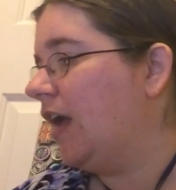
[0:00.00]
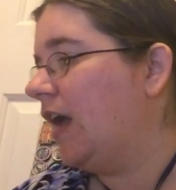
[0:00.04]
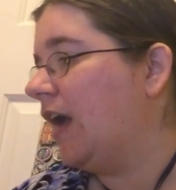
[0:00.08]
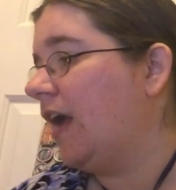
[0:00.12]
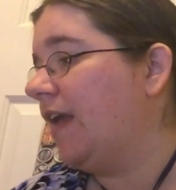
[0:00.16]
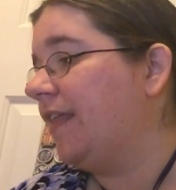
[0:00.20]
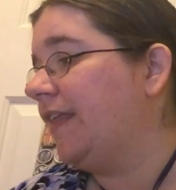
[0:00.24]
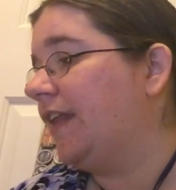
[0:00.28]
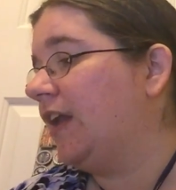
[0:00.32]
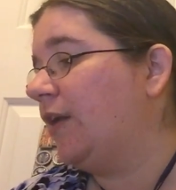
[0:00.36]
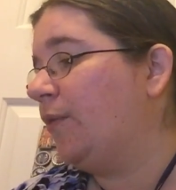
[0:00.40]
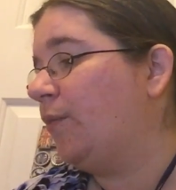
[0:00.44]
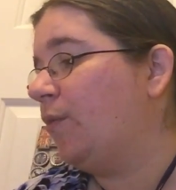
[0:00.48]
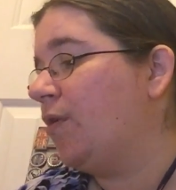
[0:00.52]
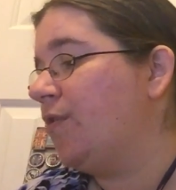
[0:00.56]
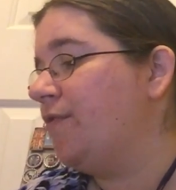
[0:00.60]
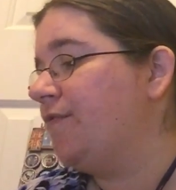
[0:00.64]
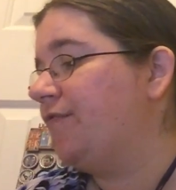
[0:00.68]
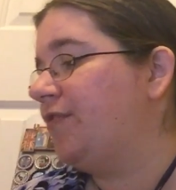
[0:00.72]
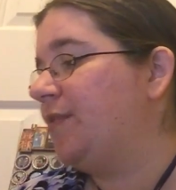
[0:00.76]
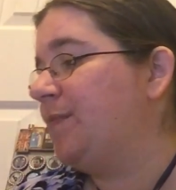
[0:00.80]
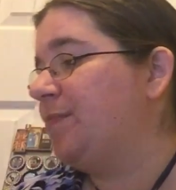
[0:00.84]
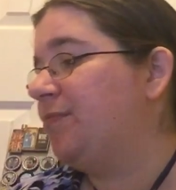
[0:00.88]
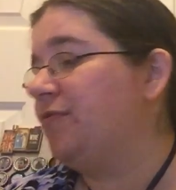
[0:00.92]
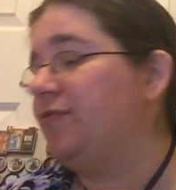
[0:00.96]
And then I won't
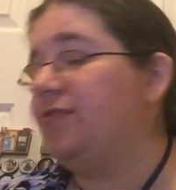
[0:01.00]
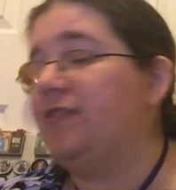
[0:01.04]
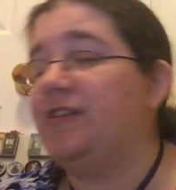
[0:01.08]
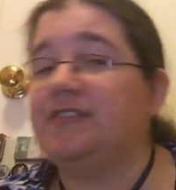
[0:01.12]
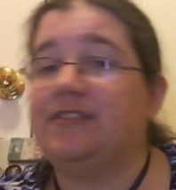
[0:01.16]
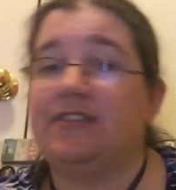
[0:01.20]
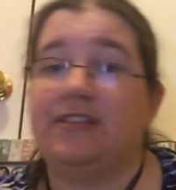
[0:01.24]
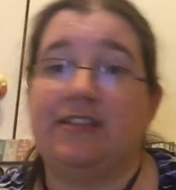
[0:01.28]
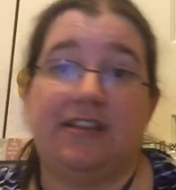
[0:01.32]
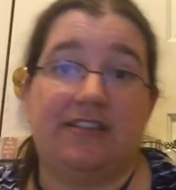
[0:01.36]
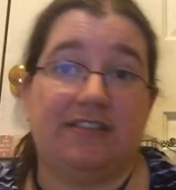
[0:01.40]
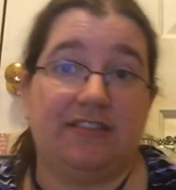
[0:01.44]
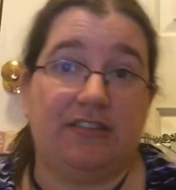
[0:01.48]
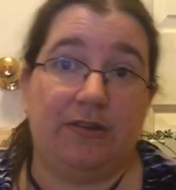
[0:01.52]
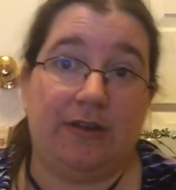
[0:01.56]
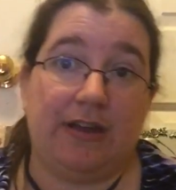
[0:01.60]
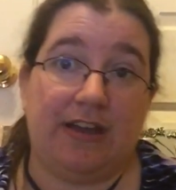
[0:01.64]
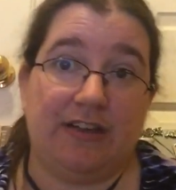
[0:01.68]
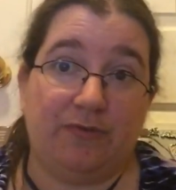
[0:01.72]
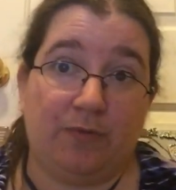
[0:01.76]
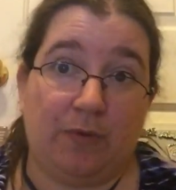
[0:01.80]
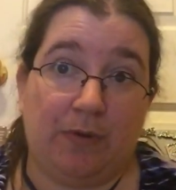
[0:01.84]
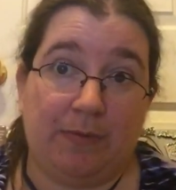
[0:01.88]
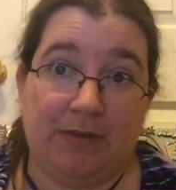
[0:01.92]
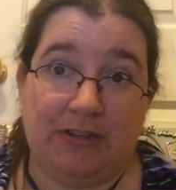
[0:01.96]
flip through this unless you
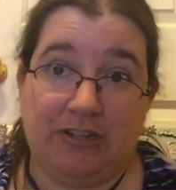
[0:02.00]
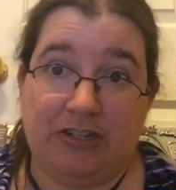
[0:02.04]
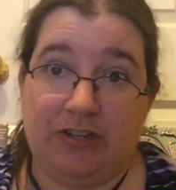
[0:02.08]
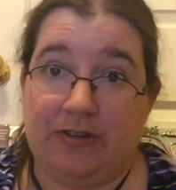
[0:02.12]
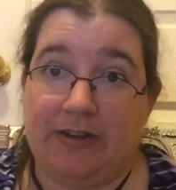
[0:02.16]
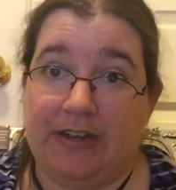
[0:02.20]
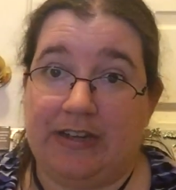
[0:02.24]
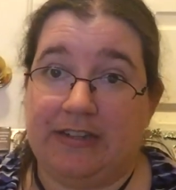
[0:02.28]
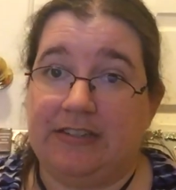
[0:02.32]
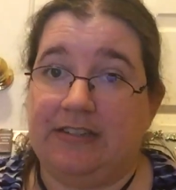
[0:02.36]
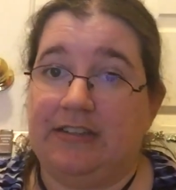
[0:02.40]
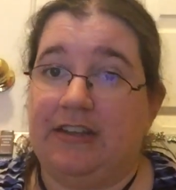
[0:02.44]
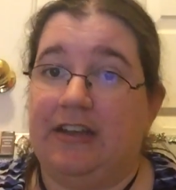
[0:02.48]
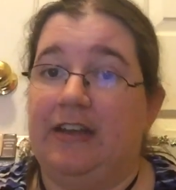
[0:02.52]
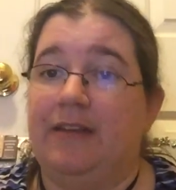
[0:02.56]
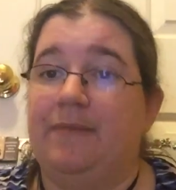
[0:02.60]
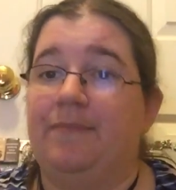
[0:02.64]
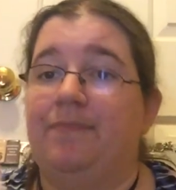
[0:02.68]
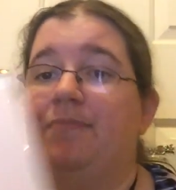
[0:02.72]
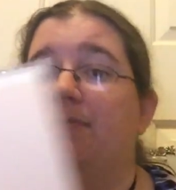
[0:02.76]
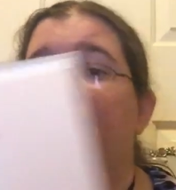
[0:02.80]
guys want me to next time.